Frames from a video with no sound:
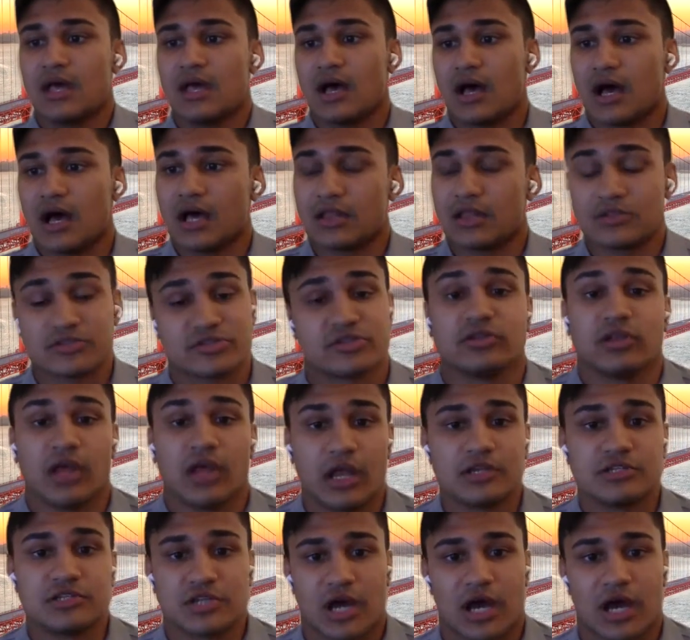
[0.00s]
Those are a lot
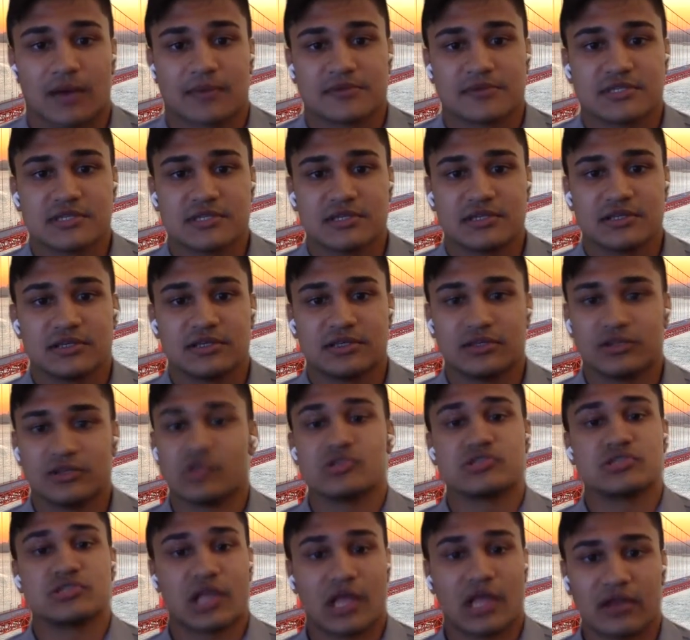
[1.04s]
of jobs.
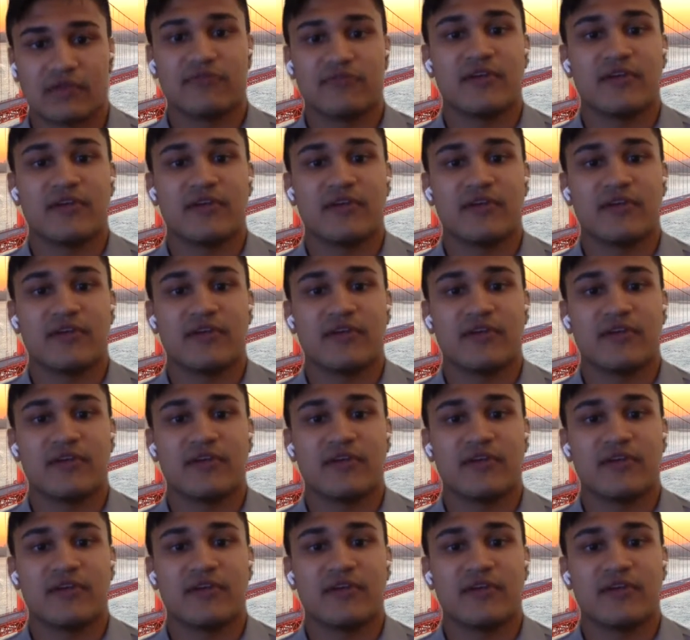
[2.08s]
Those are a lot of